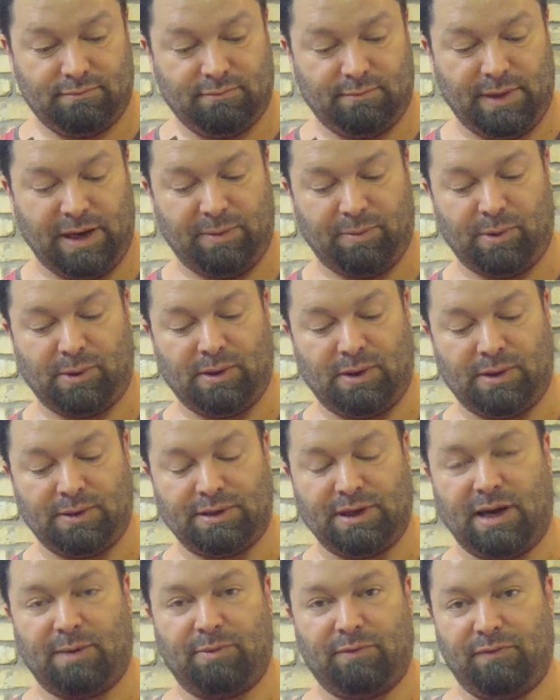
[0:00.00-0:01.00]
maple on
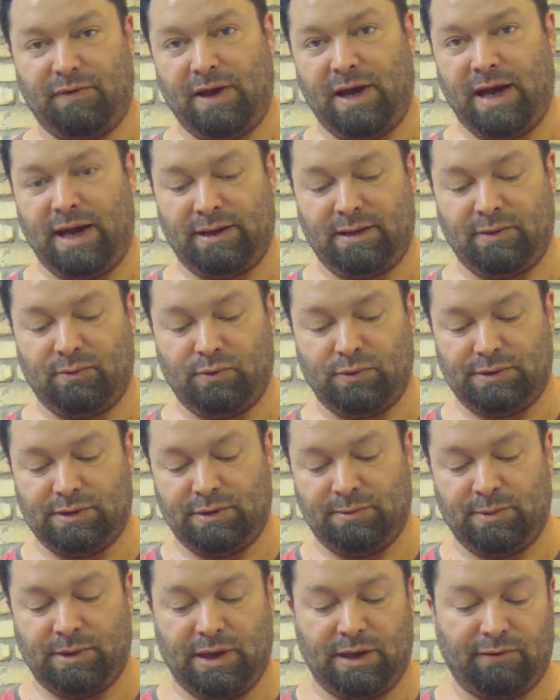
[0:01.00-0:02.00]
top of that will
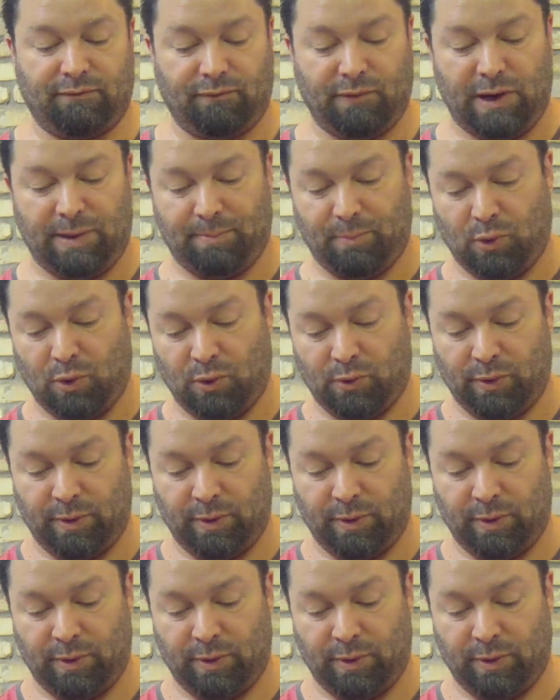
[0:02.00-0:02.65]
simulate a fretboard.